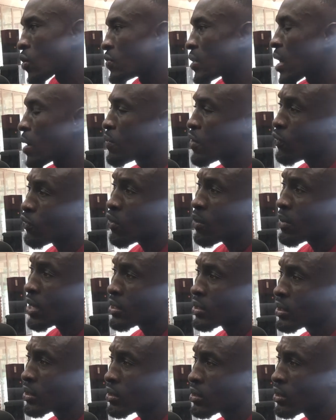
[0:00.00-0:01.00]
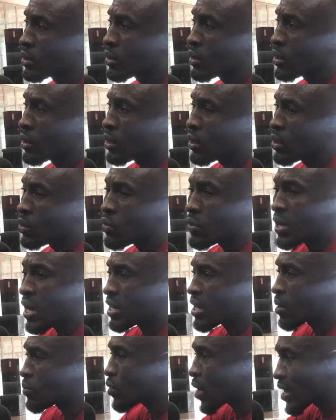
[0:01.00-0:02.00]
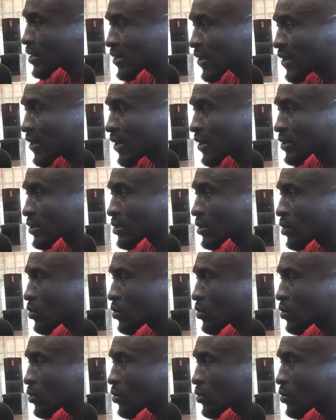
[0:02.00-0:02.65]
of their performances. Look at the Brazilians,